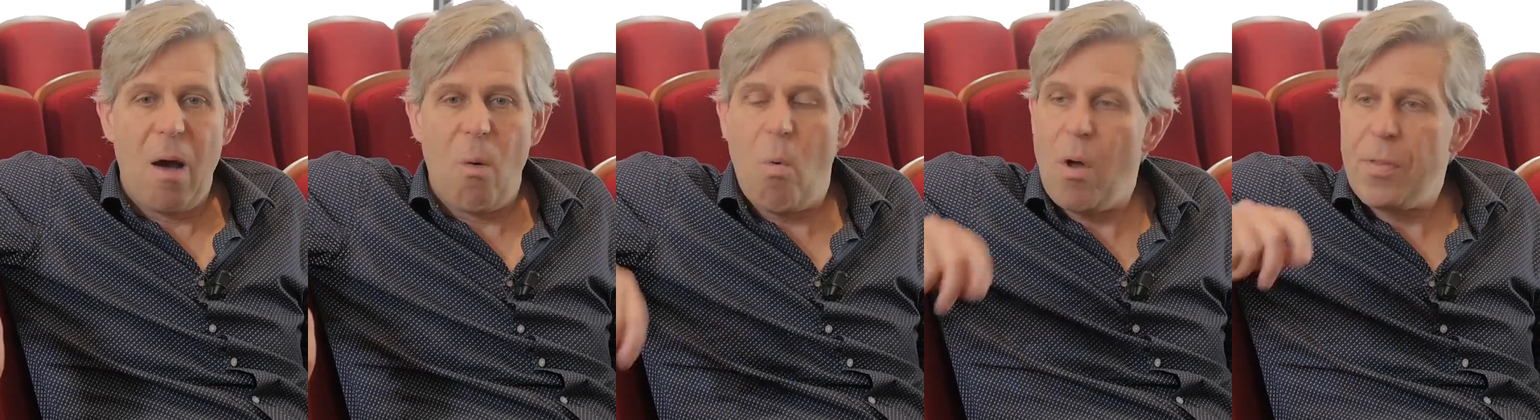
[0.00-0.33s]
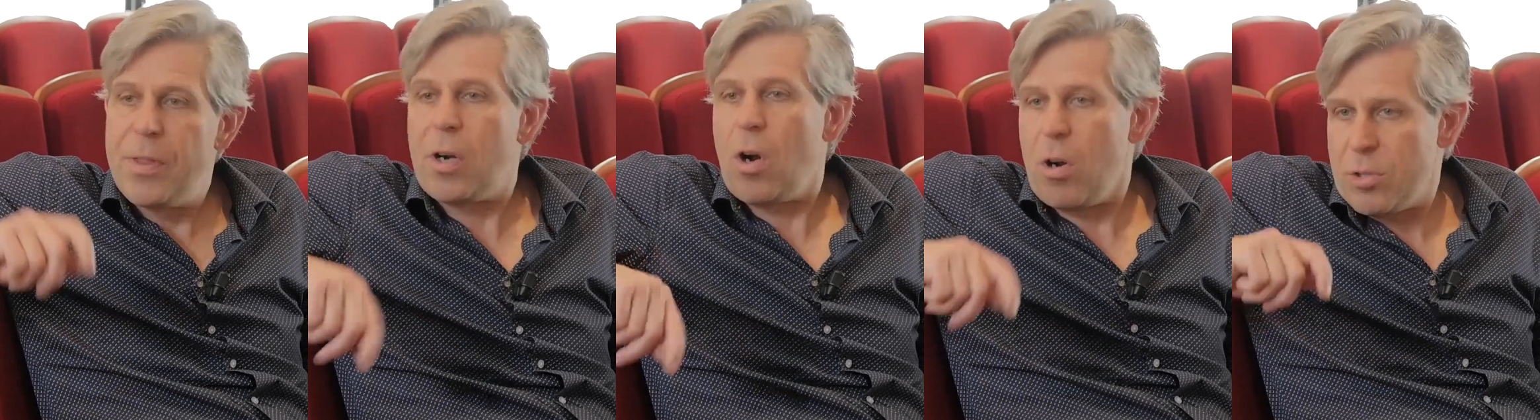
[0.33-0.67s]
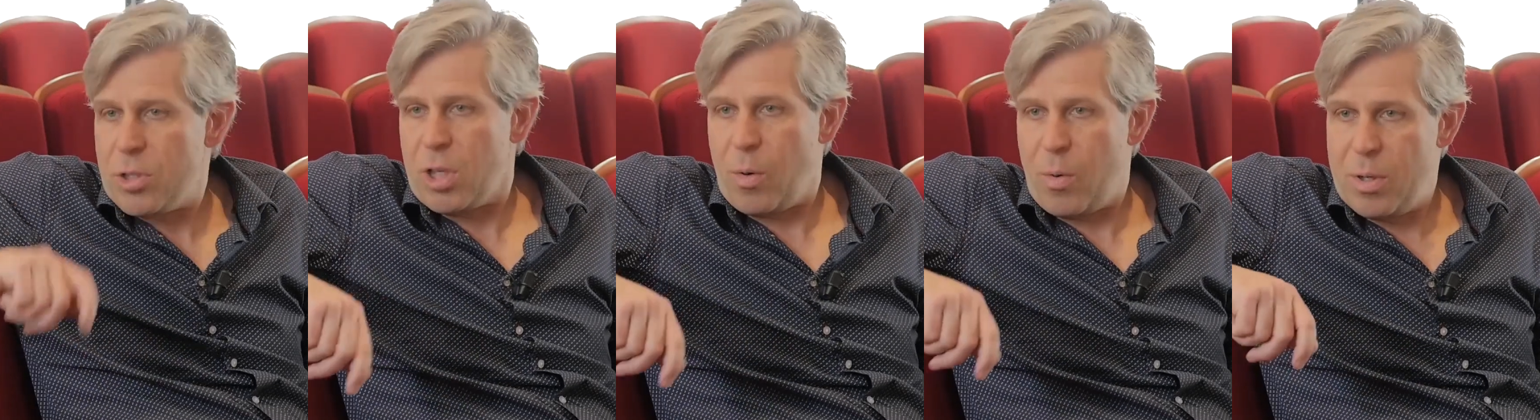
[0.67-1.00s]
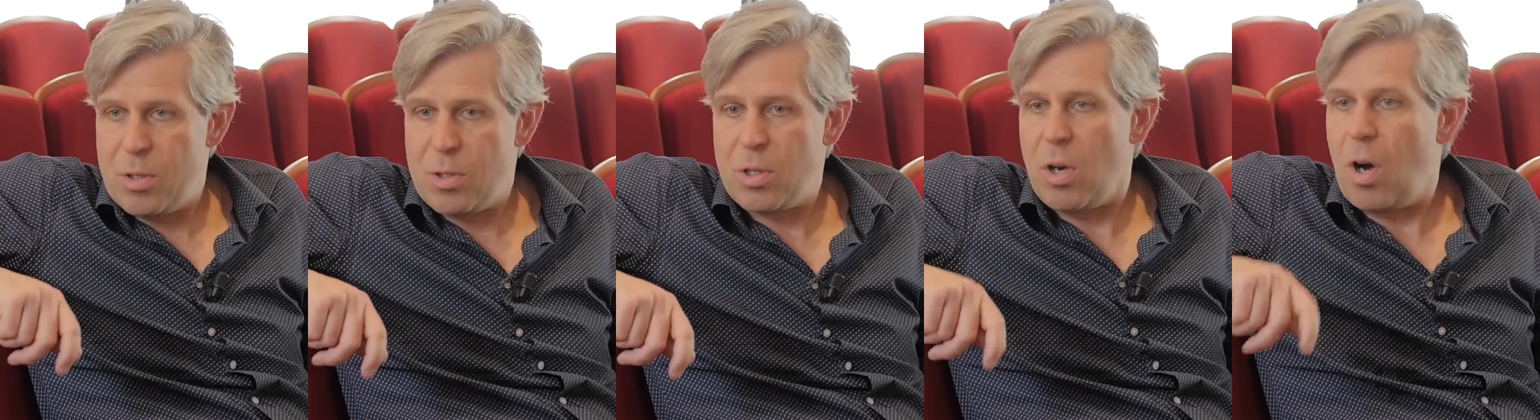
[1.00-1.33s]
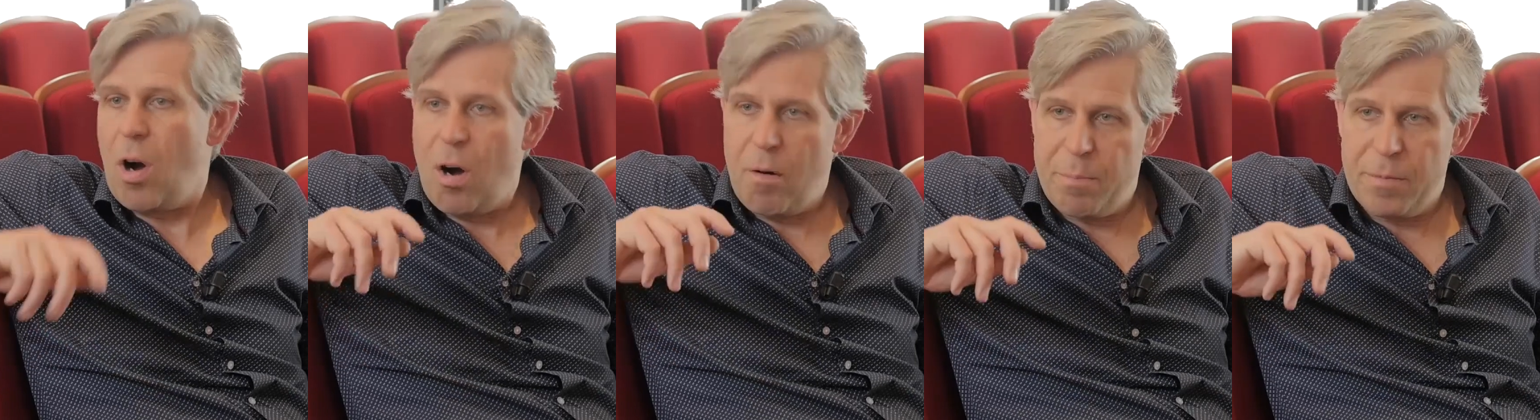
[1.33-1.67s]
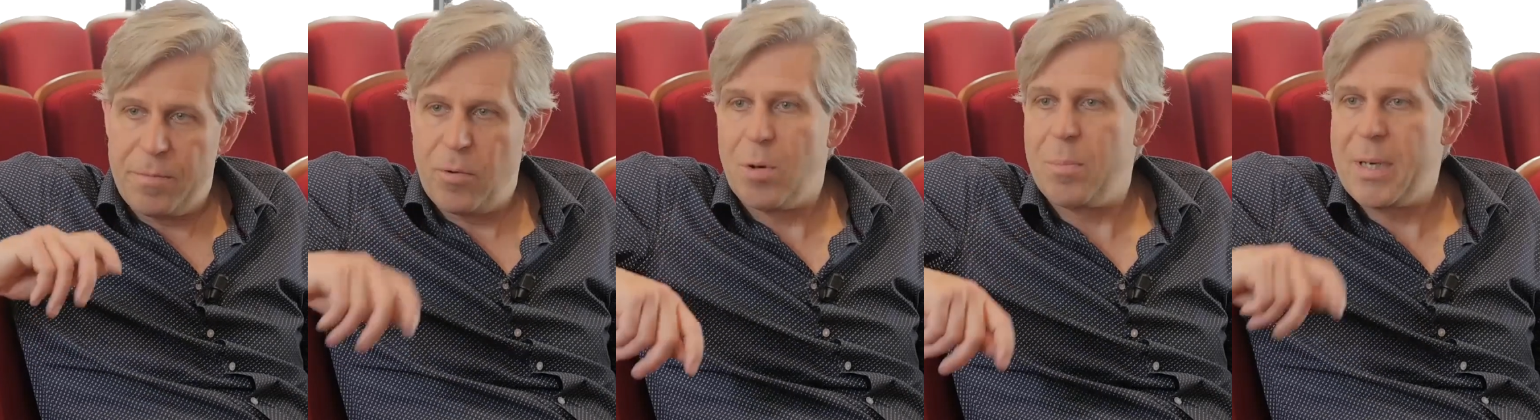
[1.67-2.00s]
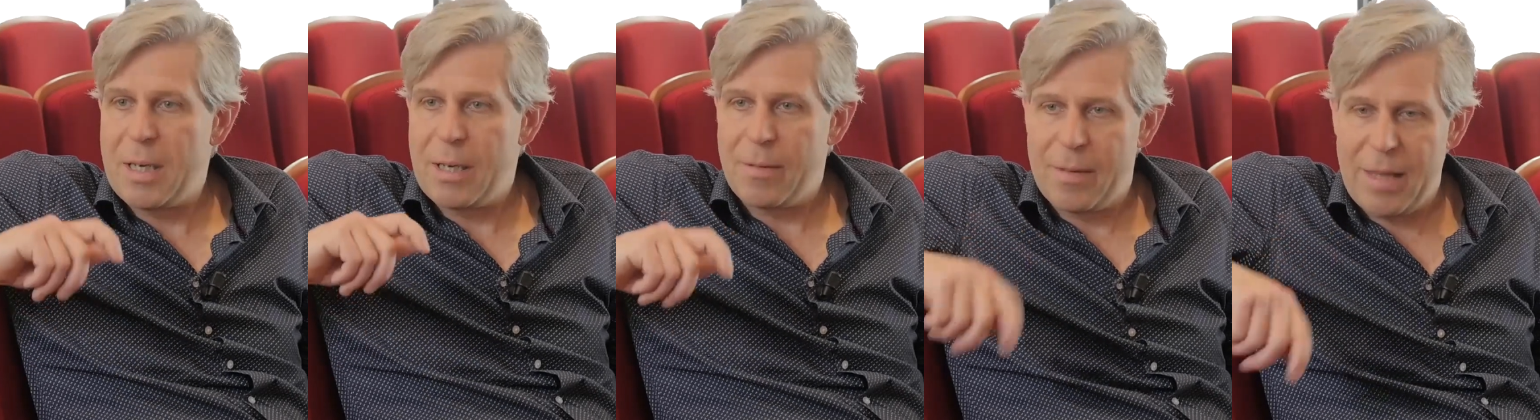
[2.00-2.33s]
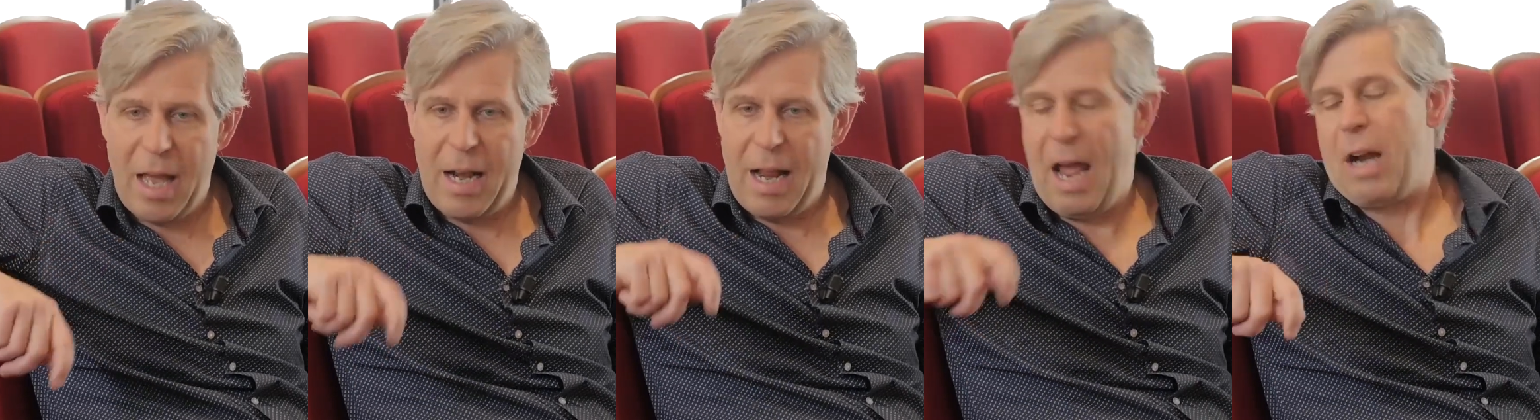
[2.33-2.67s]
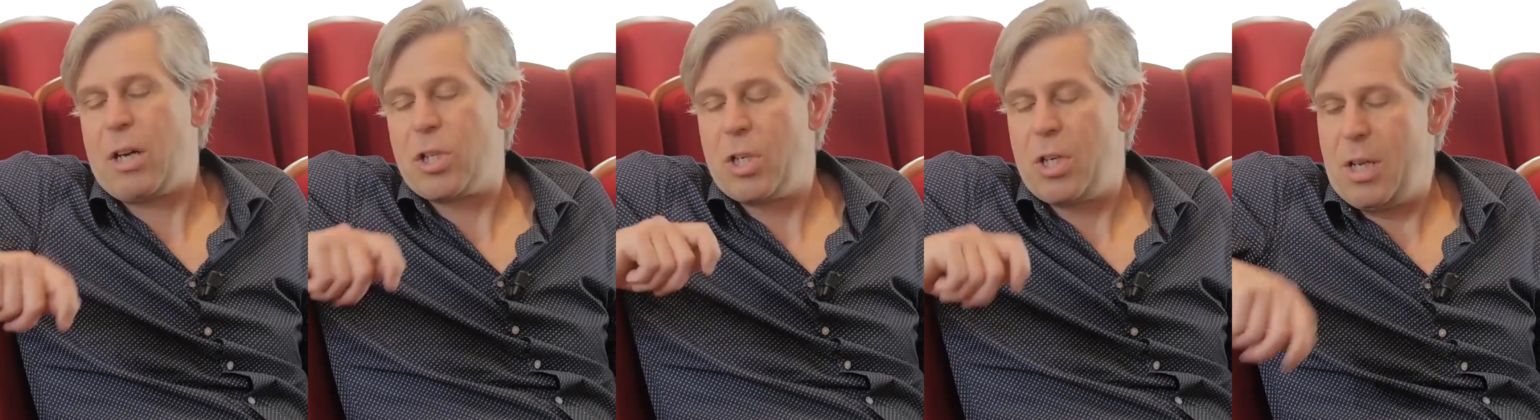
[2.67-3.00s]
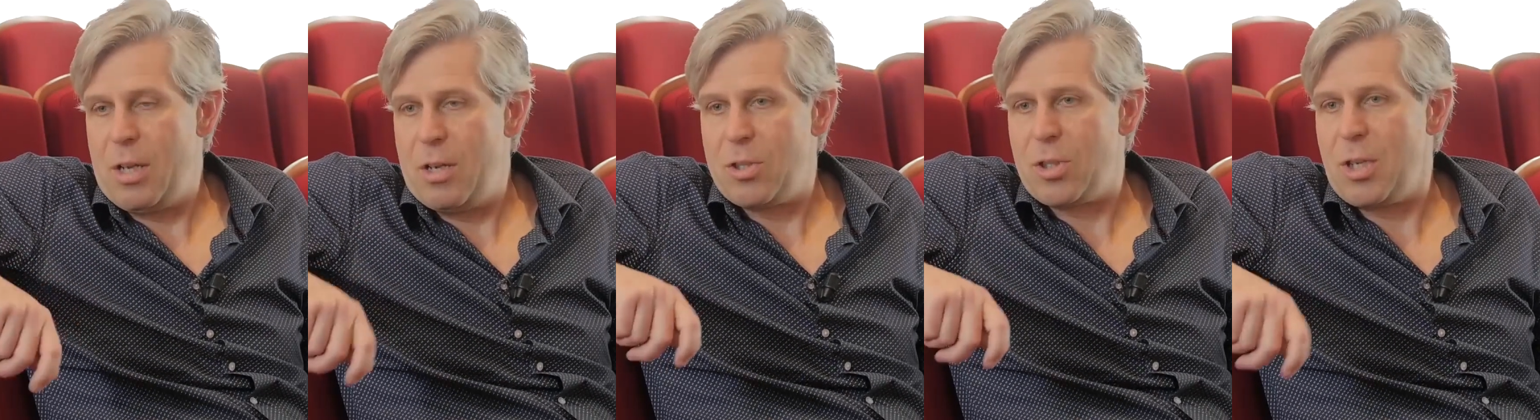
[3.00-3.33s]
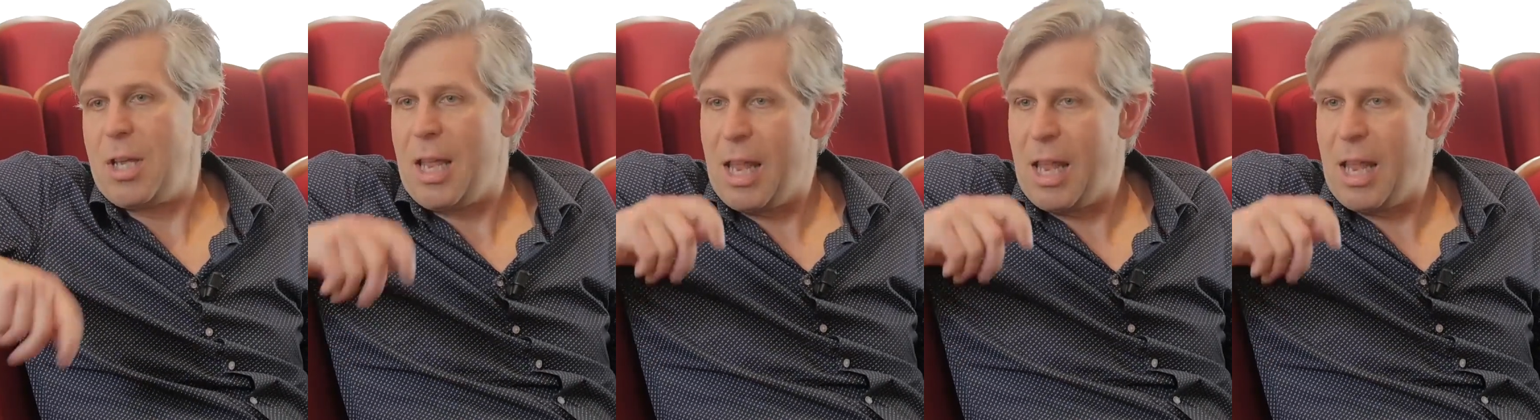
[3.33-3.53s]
what the consequence of performing that action is